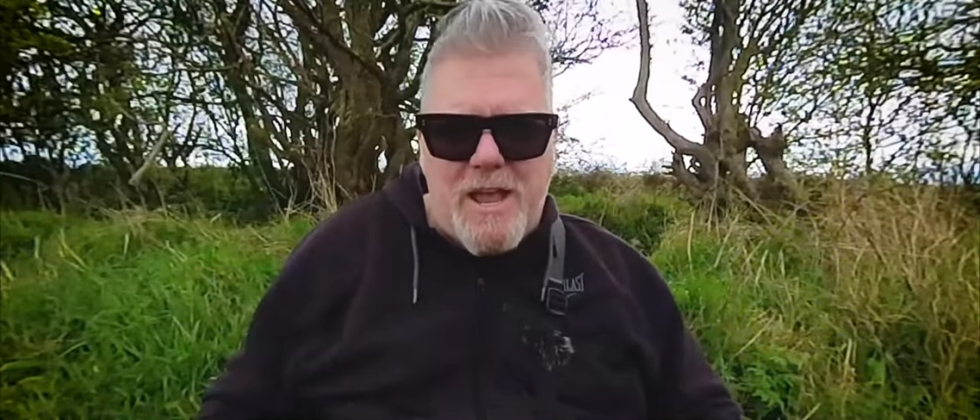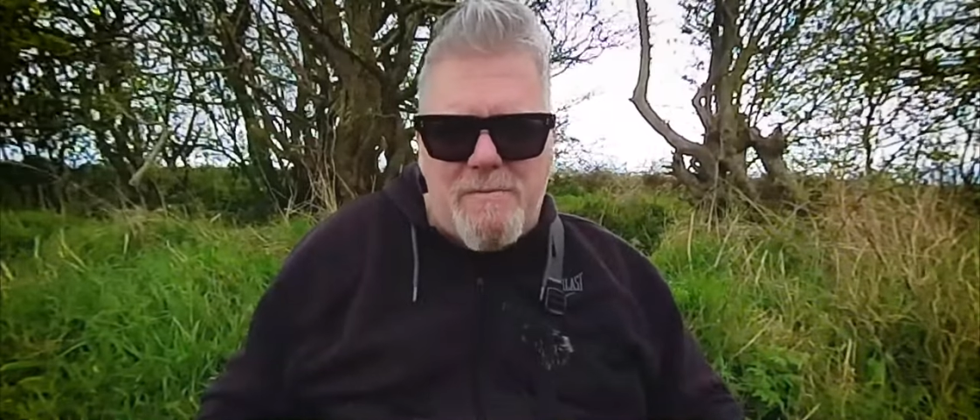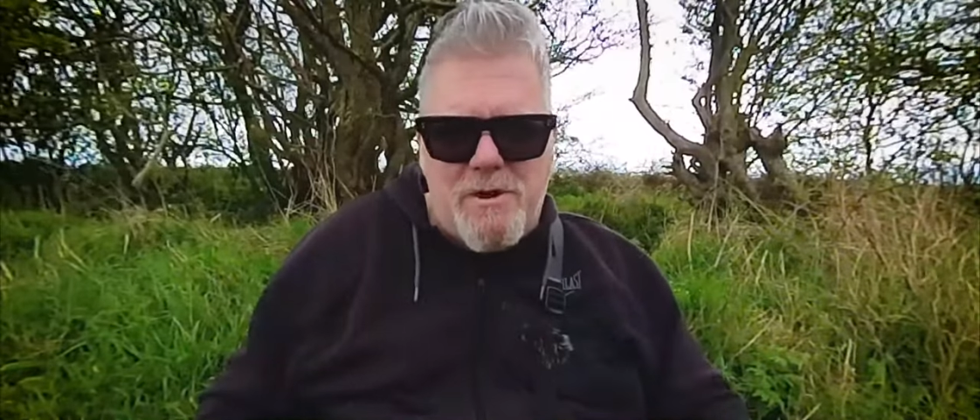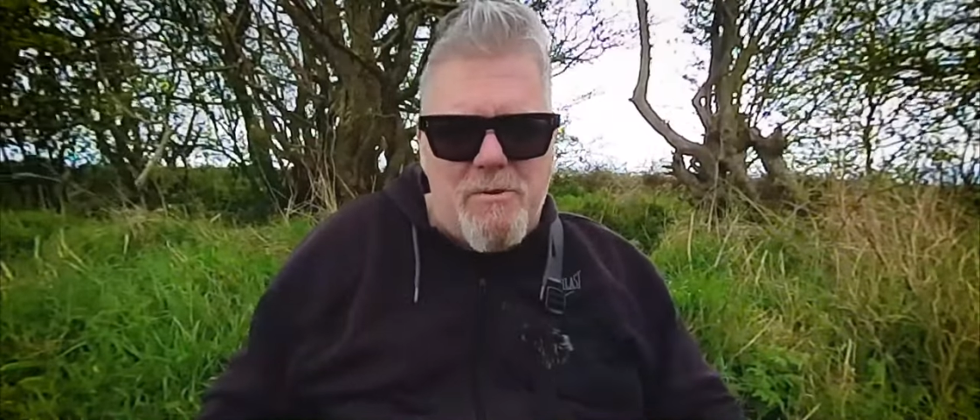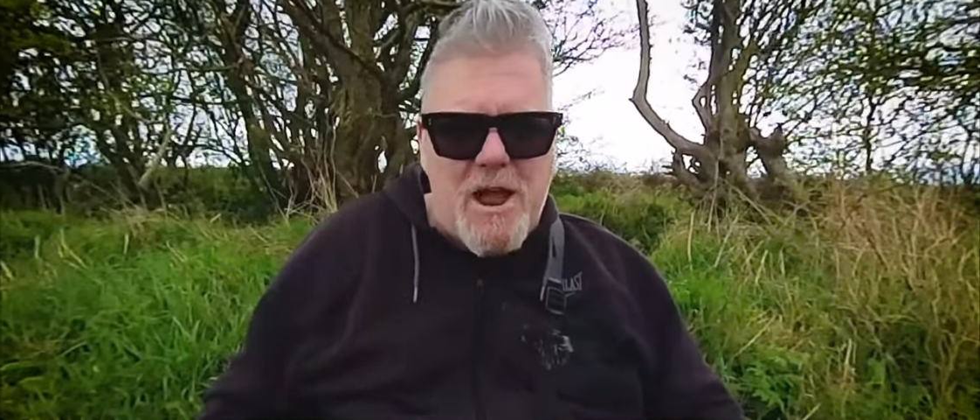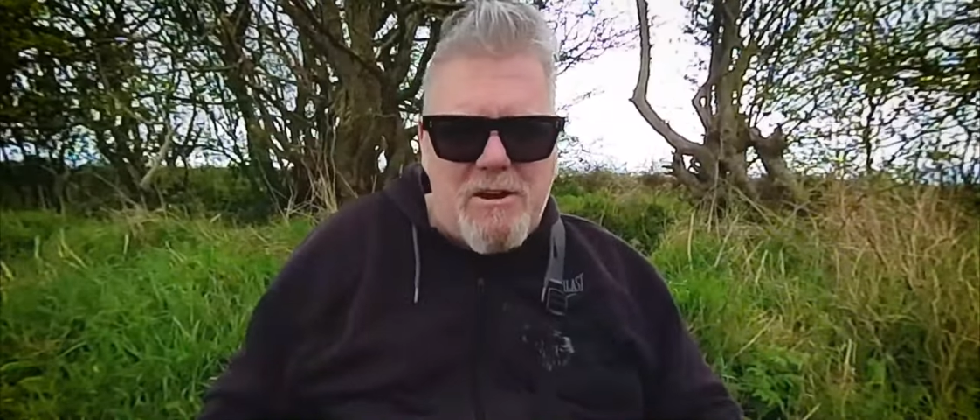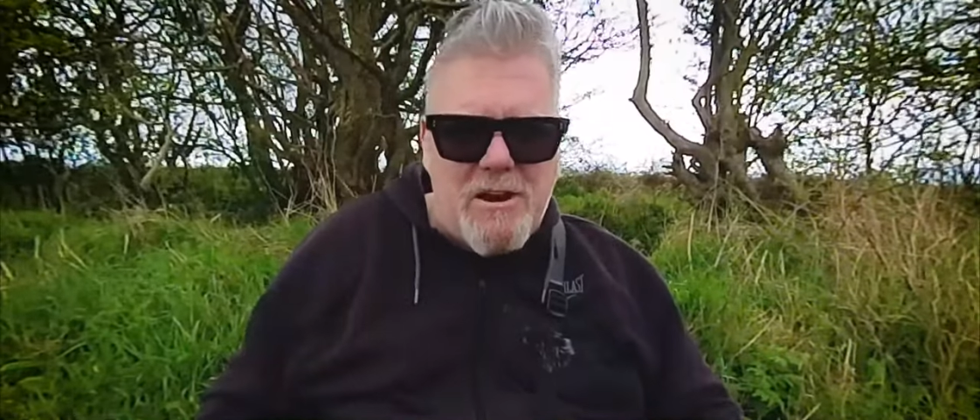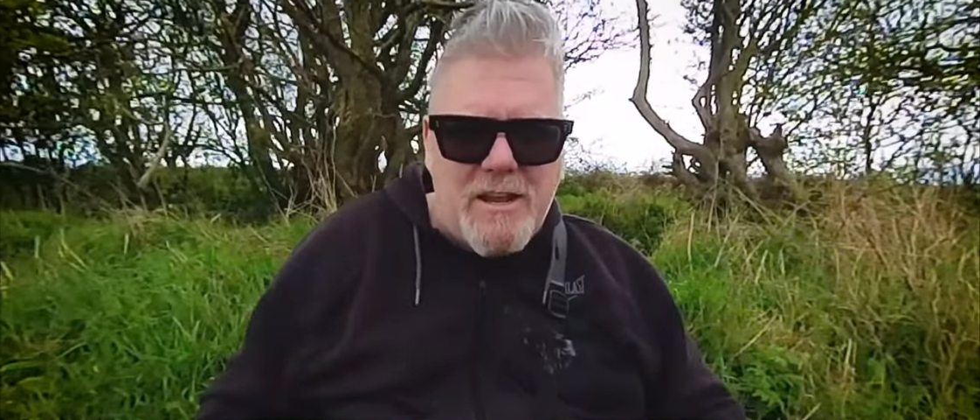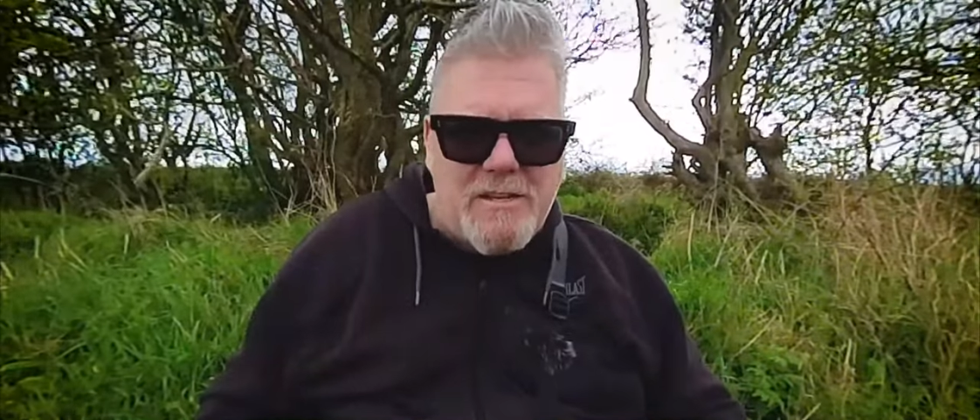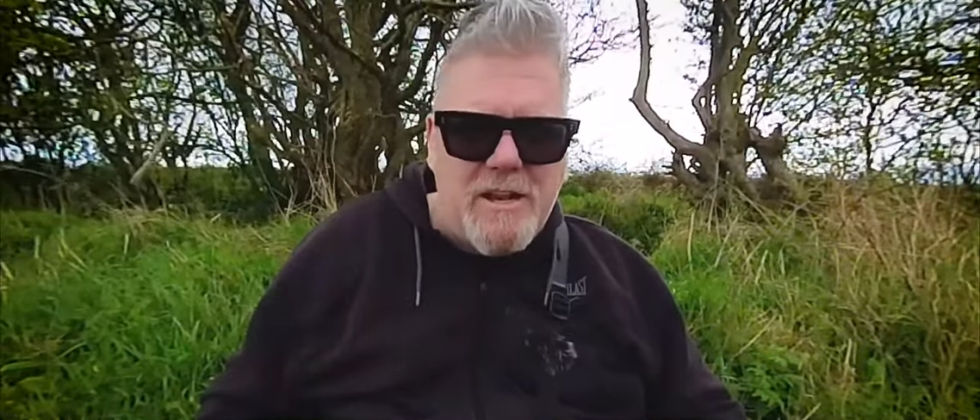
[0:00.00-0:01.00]
that I'm
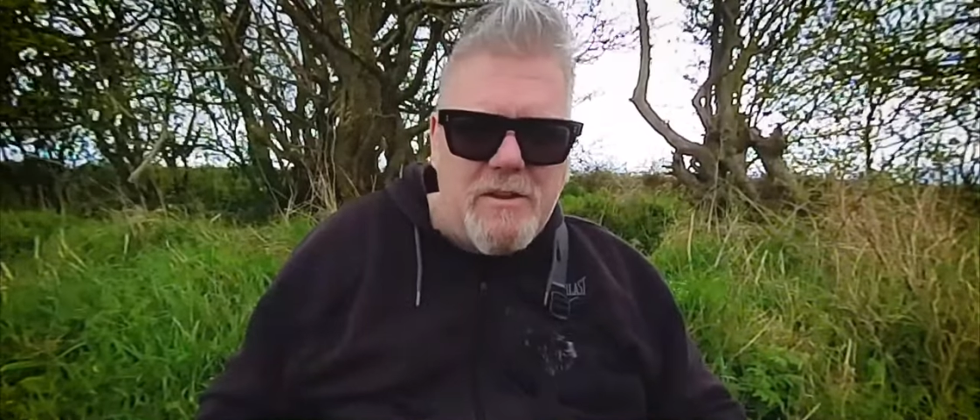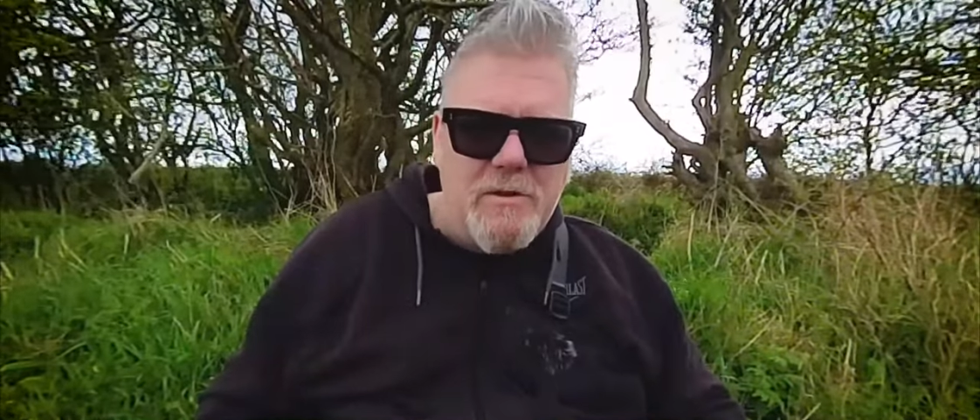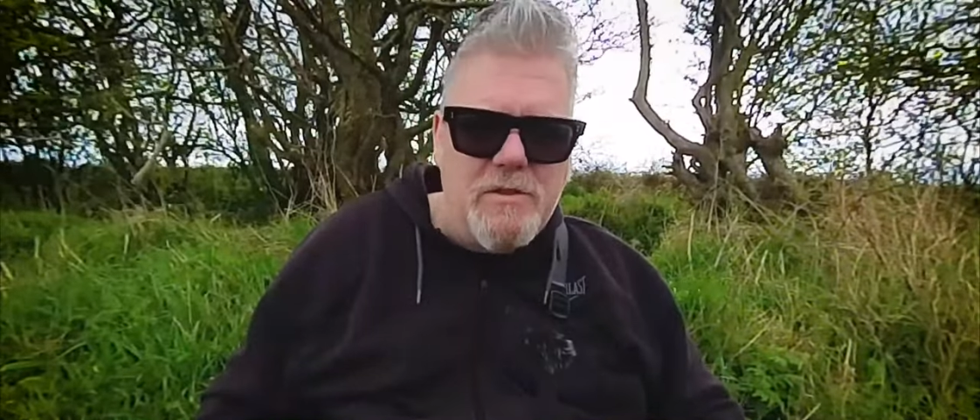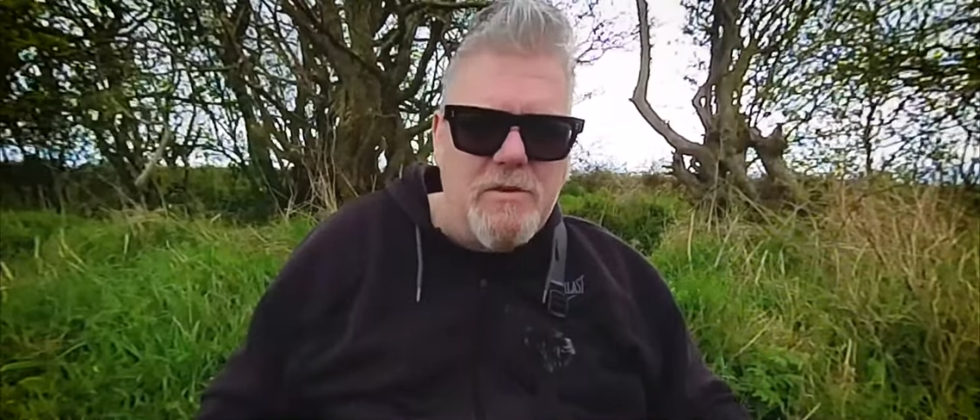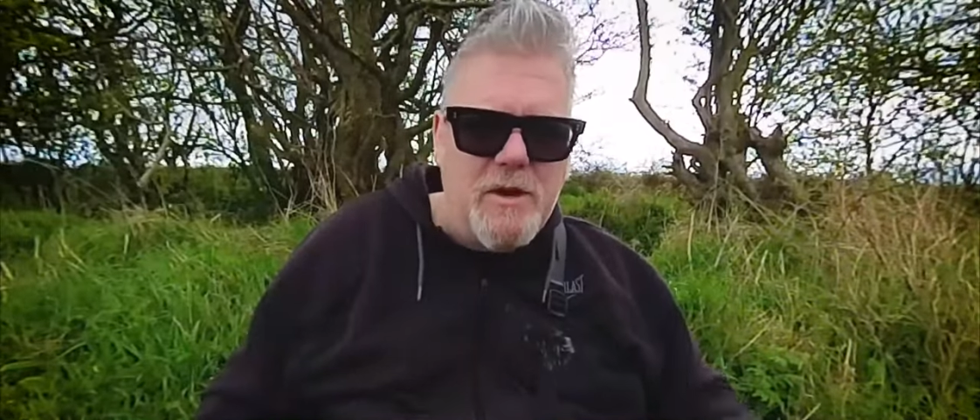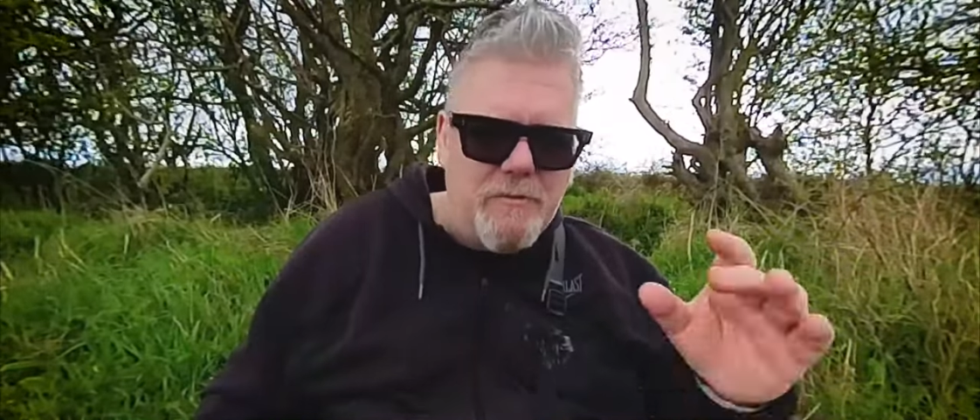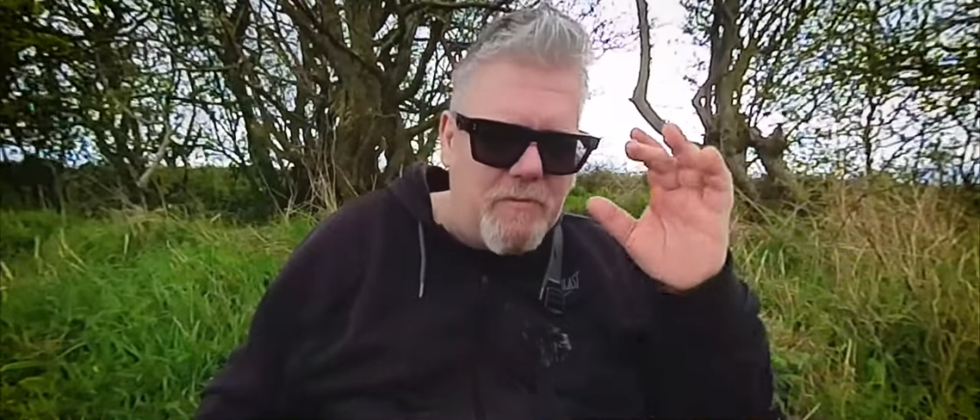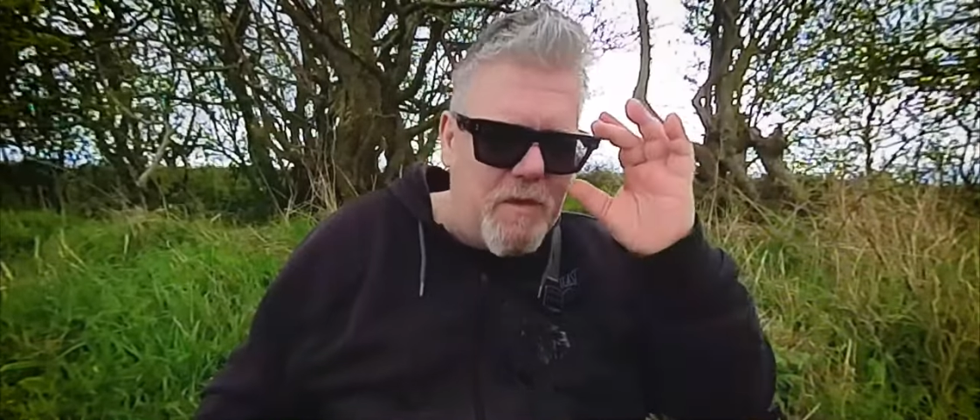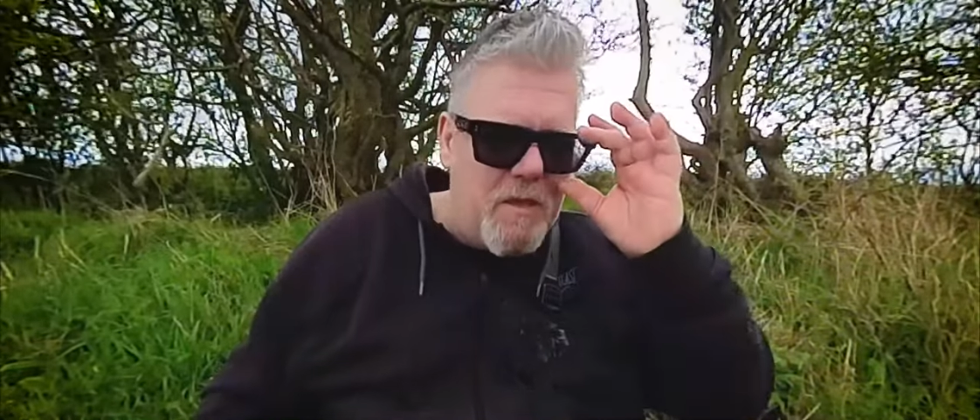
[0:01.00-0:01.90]
acquiring as I go through it.